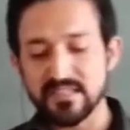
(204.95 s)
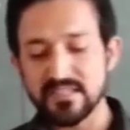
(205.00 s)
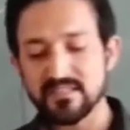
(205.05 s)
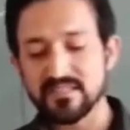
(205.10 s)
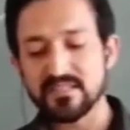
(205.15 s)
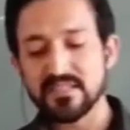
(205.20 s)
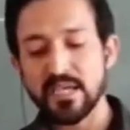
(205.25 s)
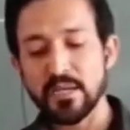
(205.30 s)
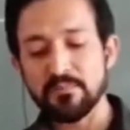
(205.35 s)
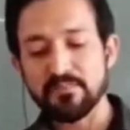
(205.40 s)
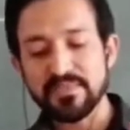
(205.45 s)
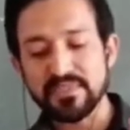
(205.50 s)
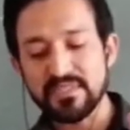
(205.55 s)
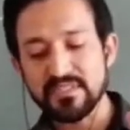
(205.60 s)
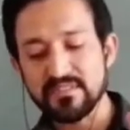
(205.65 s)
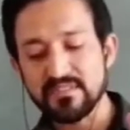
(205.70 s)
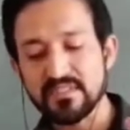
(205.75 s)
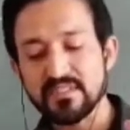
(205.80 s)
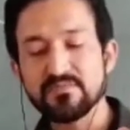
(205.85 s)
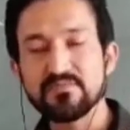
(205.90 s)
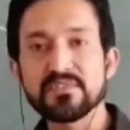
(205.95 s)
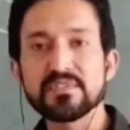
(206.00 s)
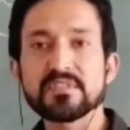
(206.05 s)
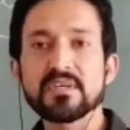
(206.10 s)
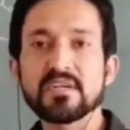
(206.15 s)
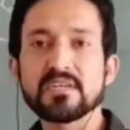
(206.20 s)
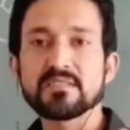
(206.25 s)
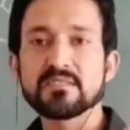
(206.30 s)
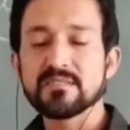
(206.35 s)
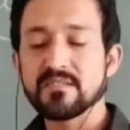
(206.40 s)
This comparison with
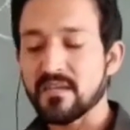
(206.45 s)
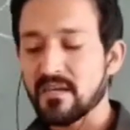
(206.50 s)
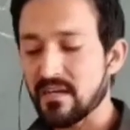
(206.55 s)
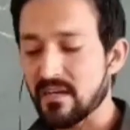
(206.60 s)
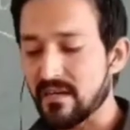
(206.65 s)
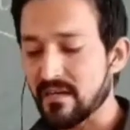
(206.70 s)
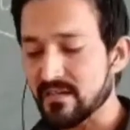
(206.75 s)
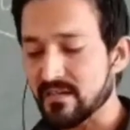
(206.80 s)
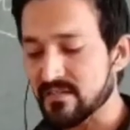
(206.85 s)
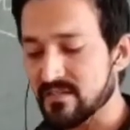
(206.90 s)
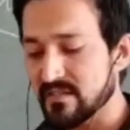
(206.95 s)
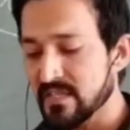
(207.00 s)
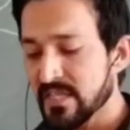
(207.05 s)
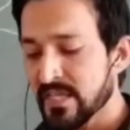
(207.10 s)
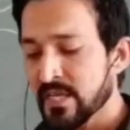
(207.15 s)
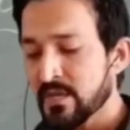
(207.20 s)
the stars